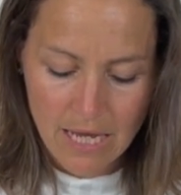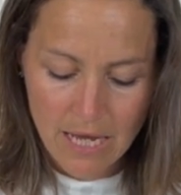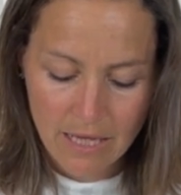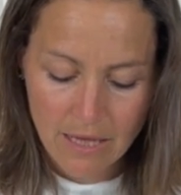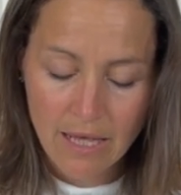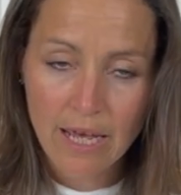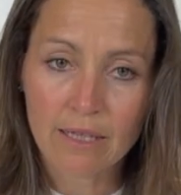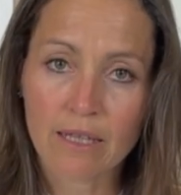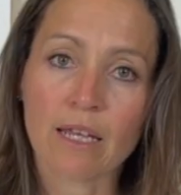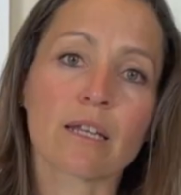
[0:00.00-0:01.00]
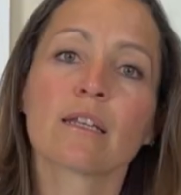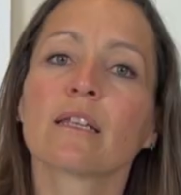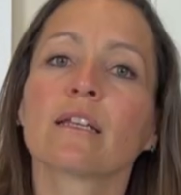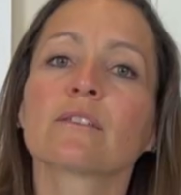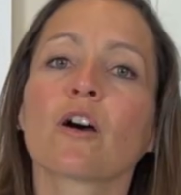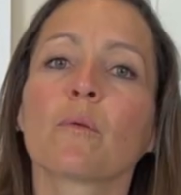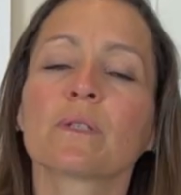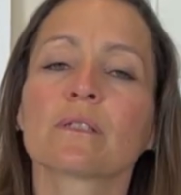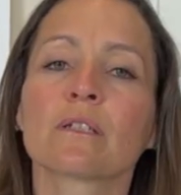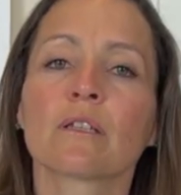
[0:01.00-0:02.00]
And that then is
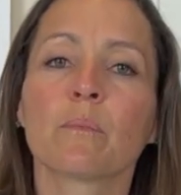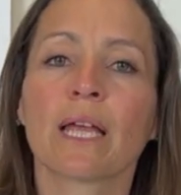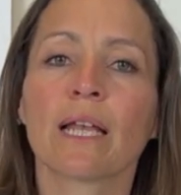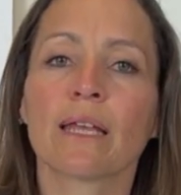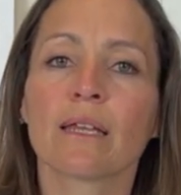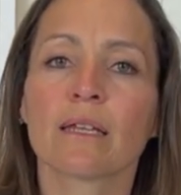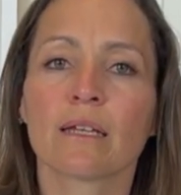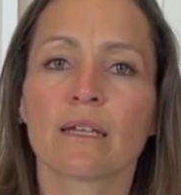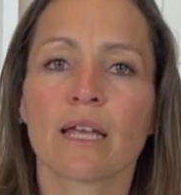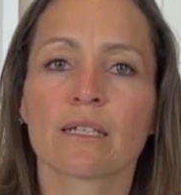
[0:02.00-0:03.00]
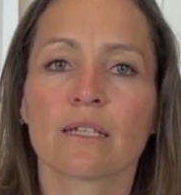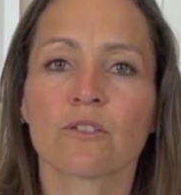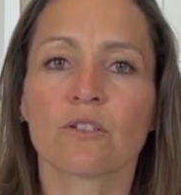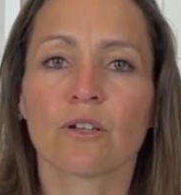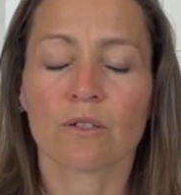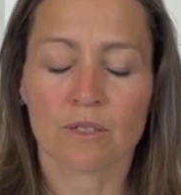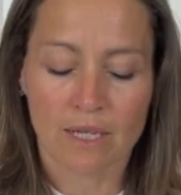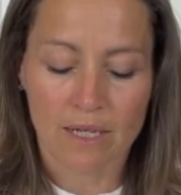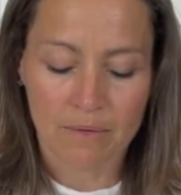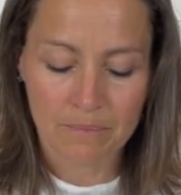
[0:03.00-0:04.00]
opposite the belly, connecting to
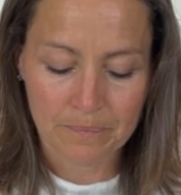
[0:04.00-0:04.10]
Dantian.